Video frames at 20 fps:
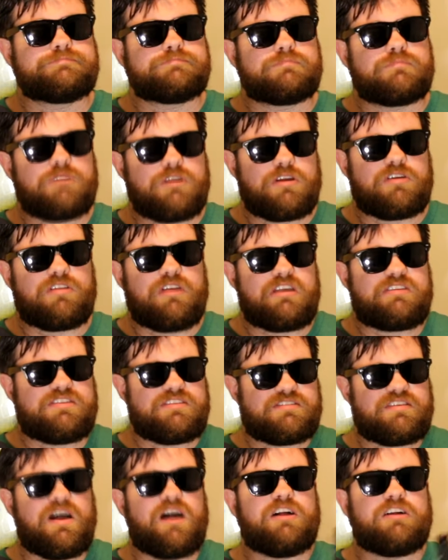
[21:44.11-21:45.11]
You know, like
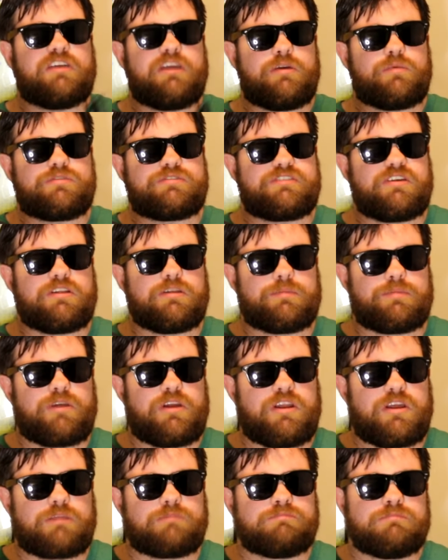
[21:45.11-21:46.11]
this holiday we're celebrating.